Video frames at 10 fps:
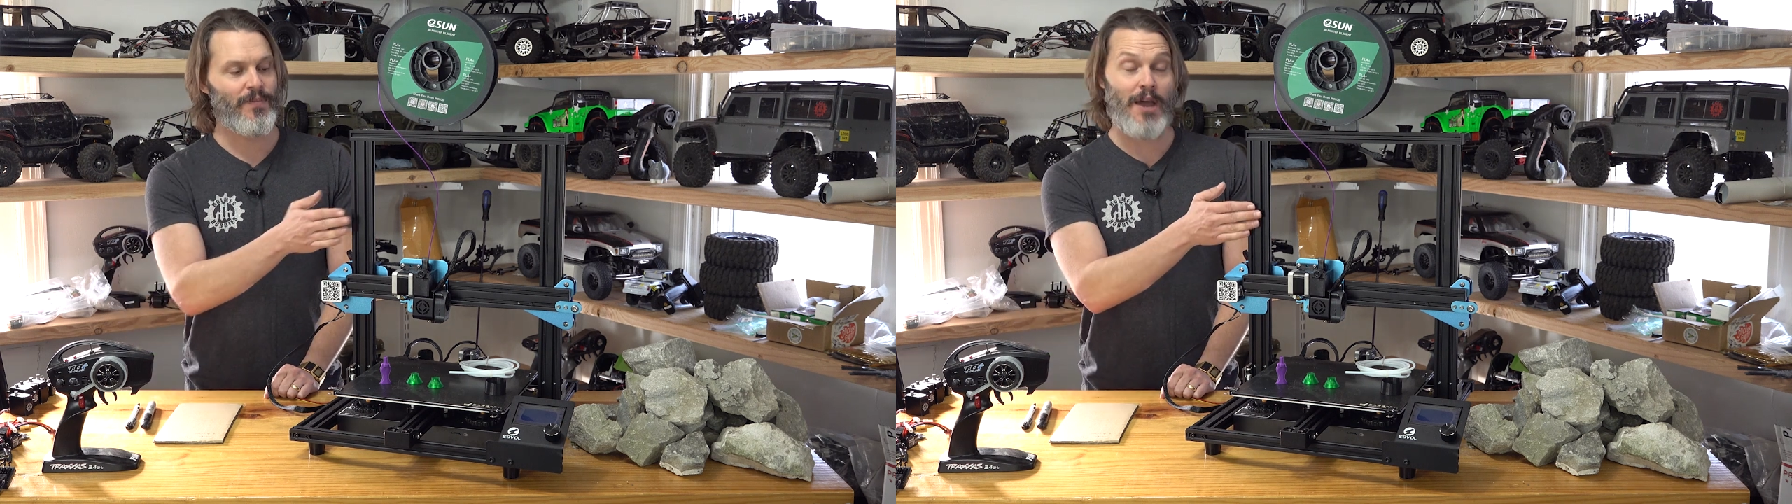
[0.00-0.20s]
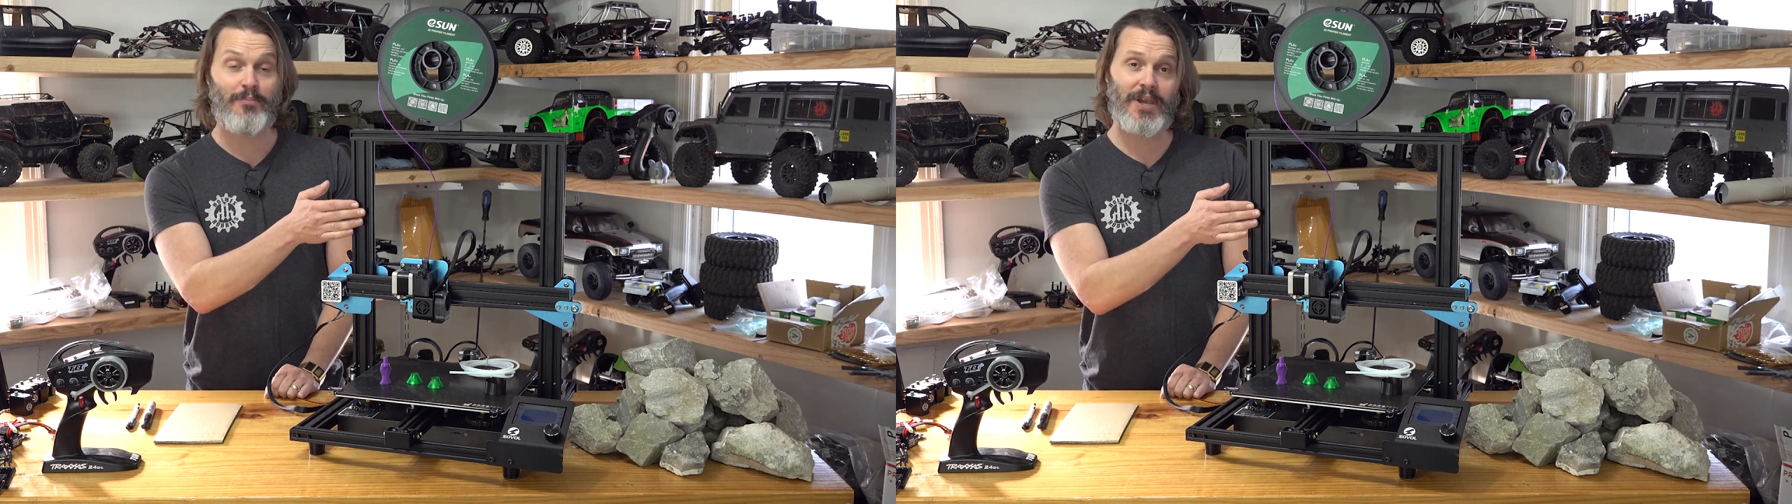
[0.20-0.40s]

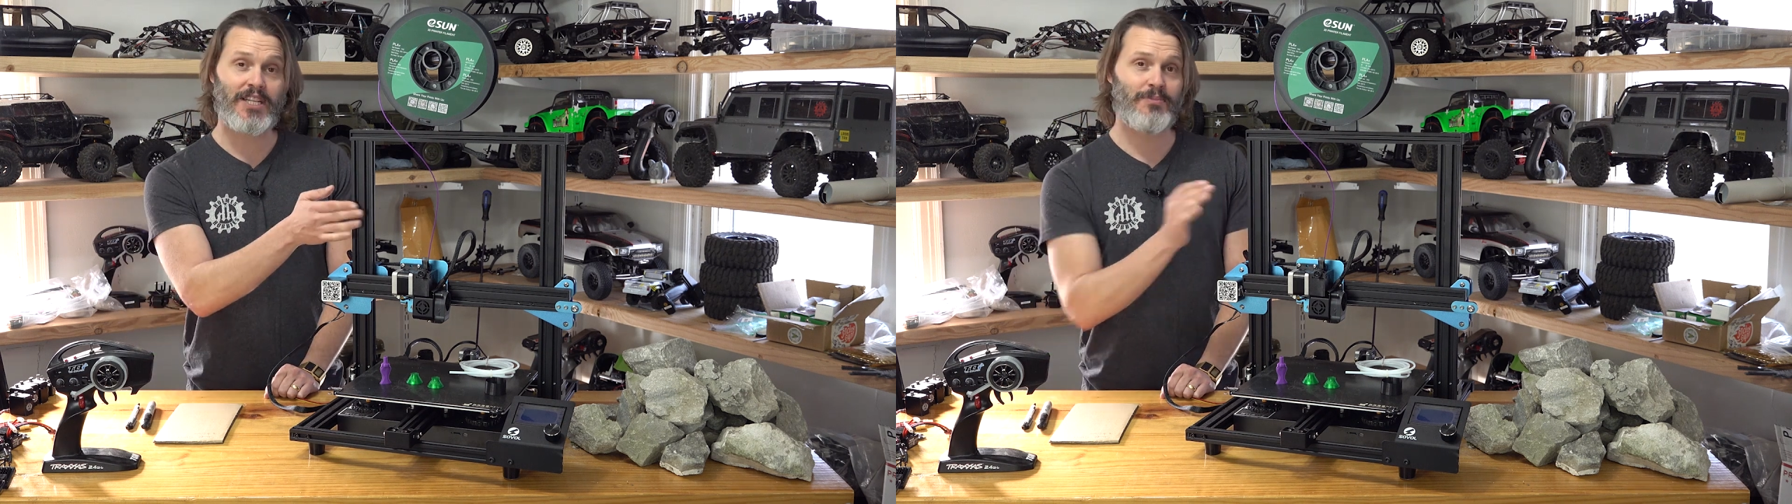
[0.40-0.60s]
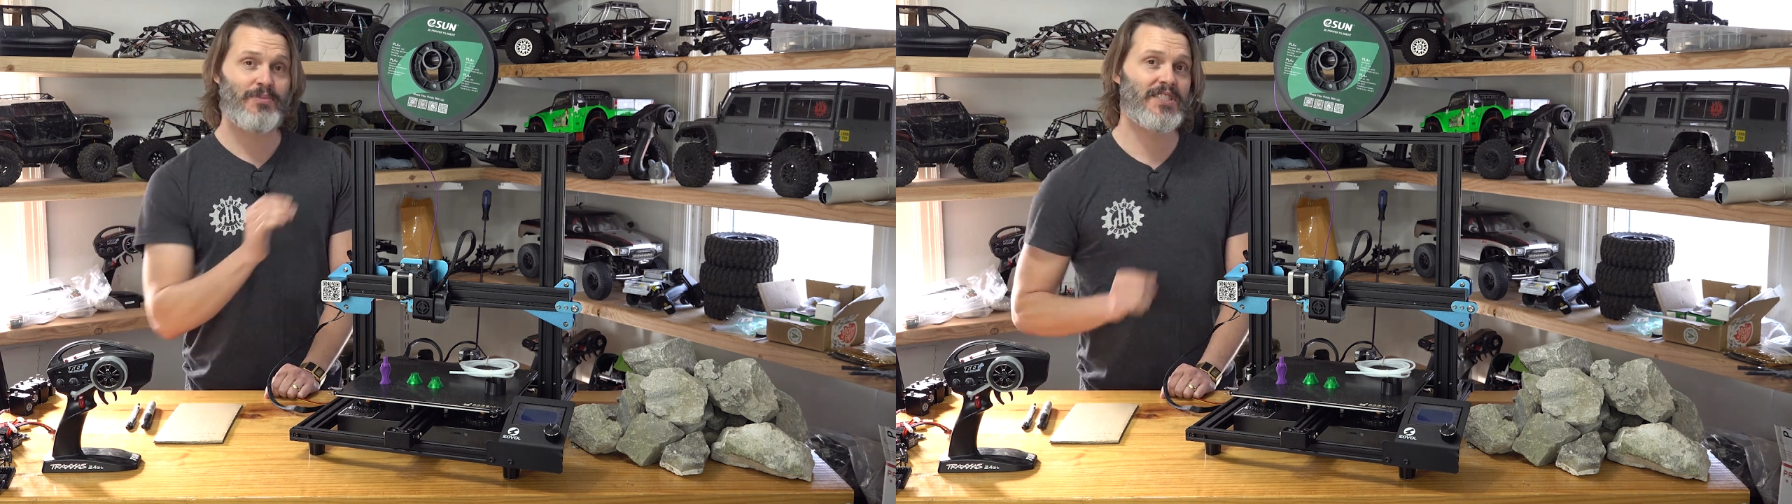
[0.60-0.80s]
I
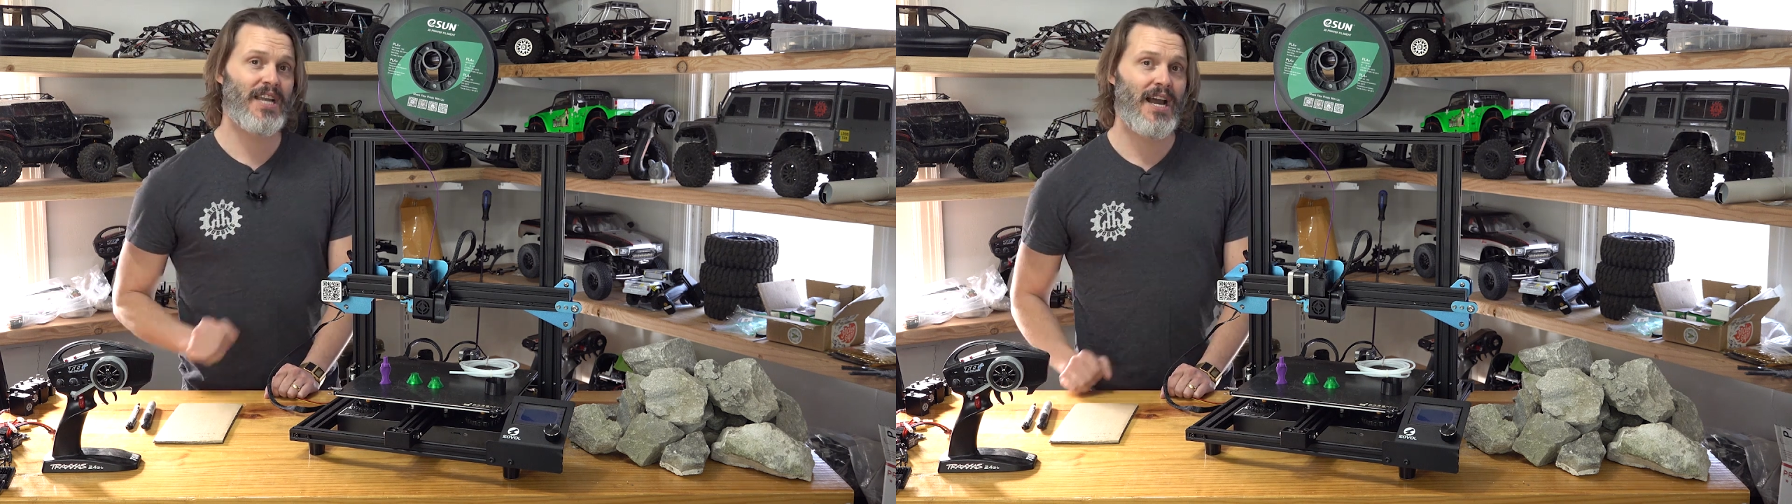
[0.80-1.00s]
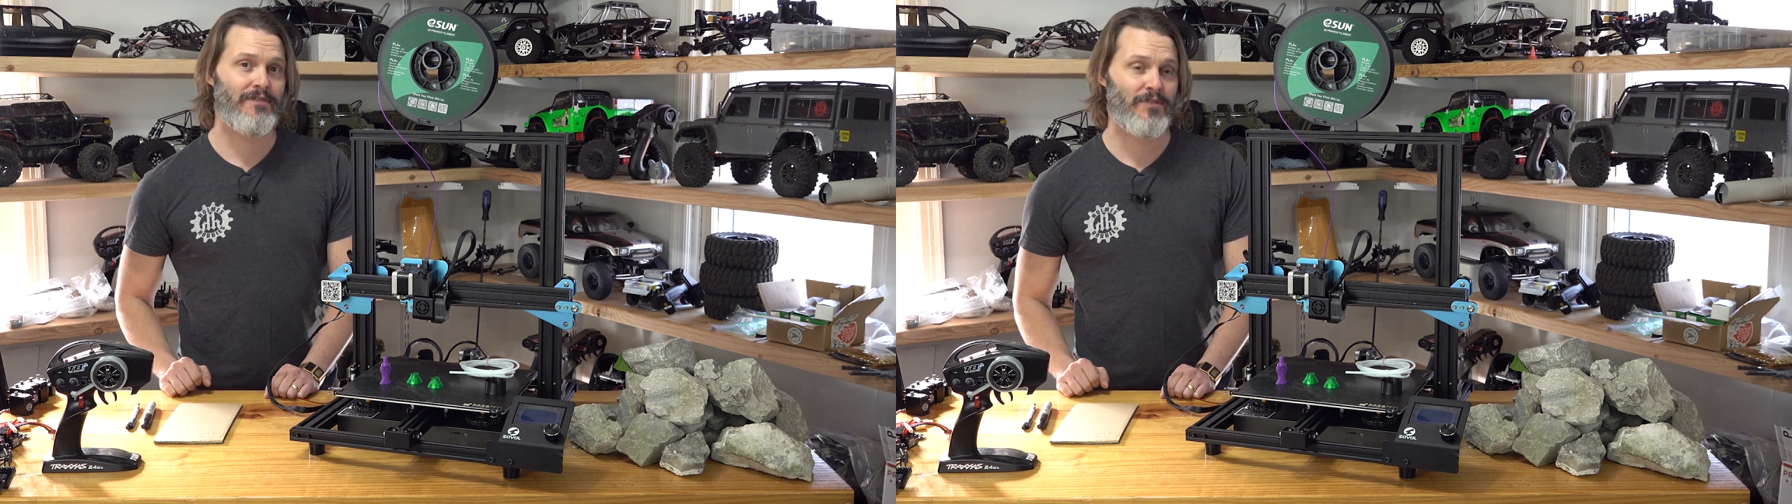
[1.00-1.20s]
picked up this
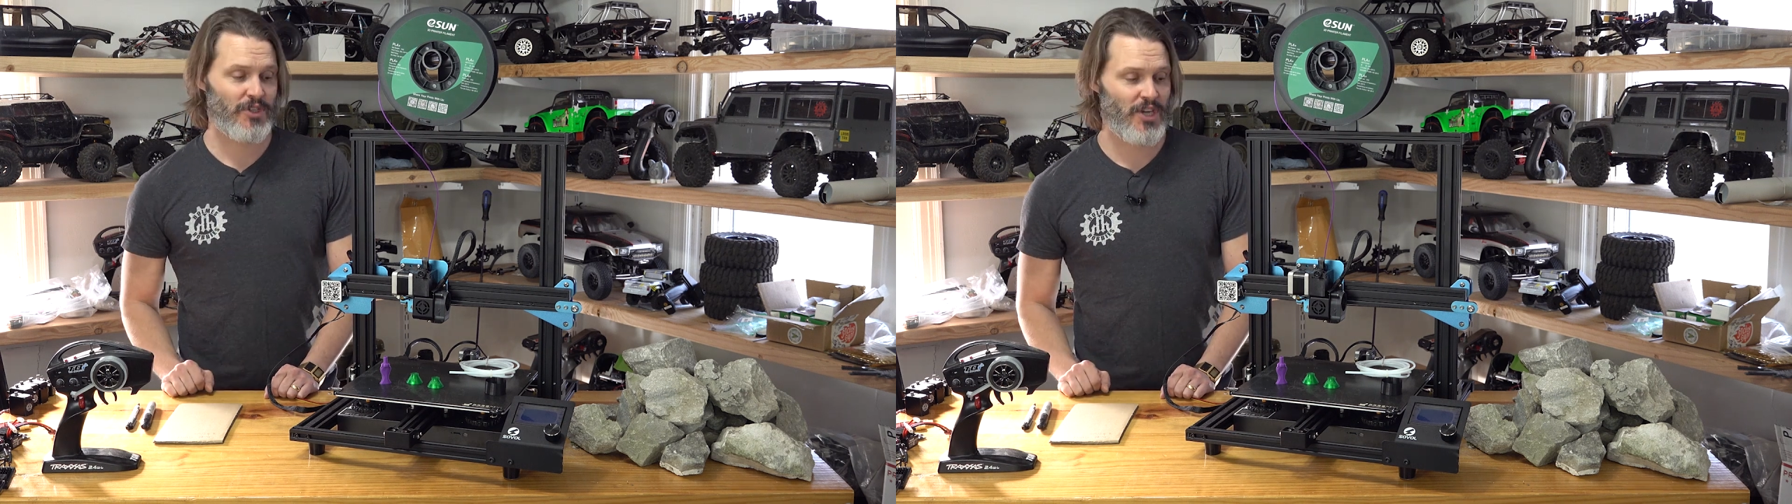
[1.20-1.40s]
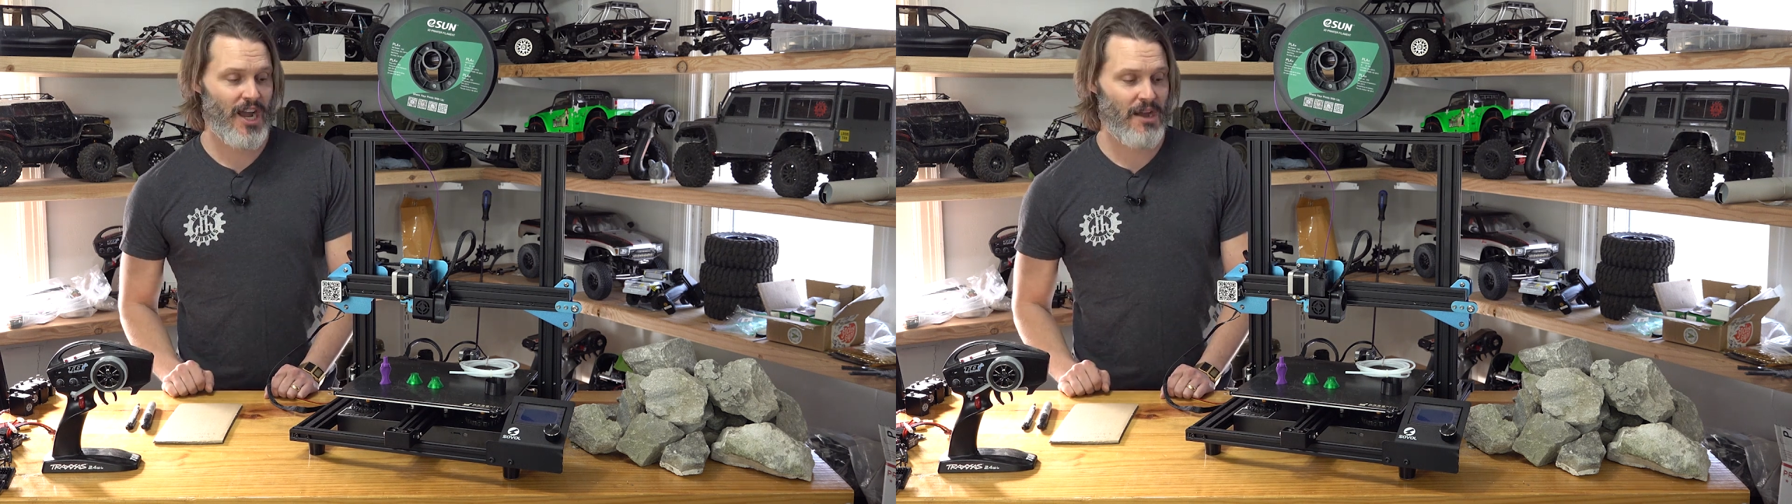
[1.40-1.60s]
guy for the
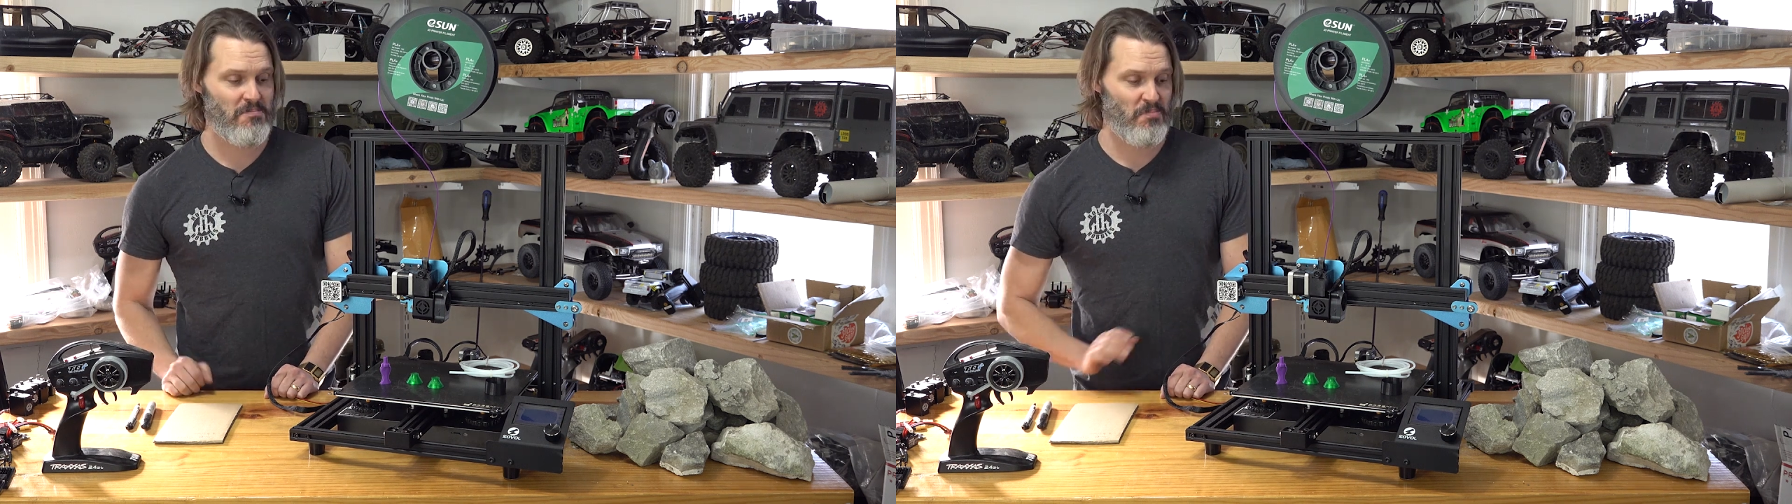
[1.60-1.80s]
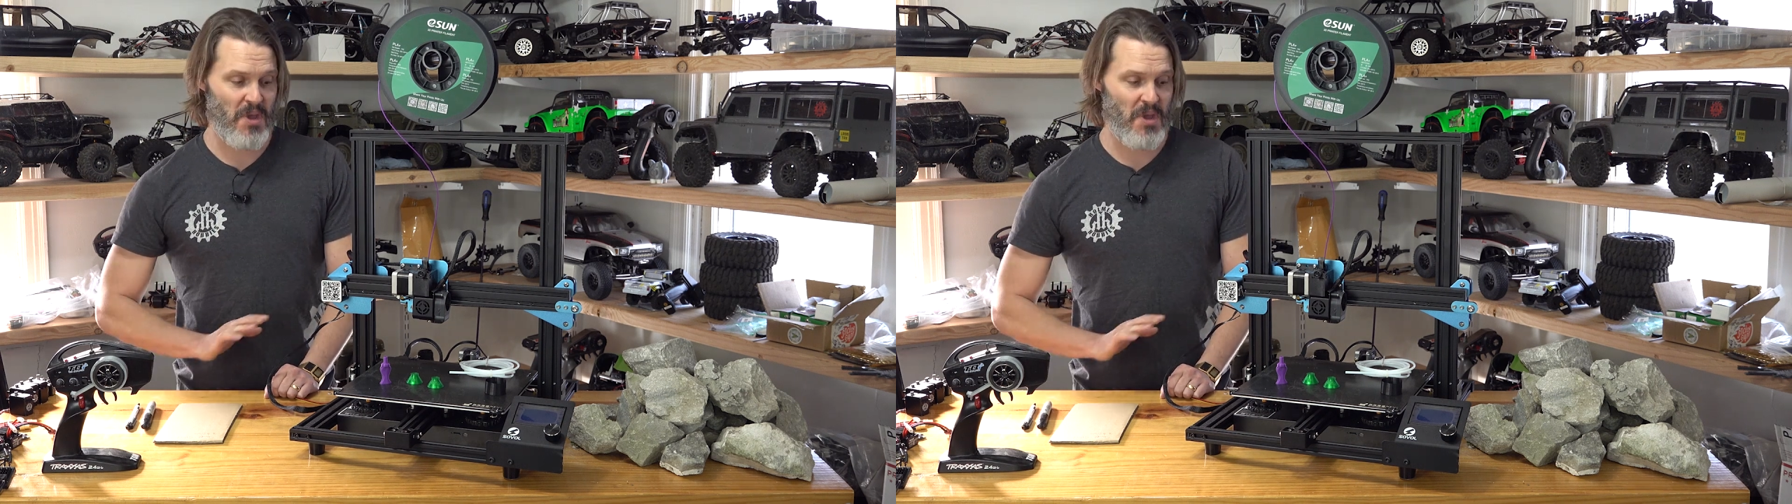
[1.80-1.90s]
job,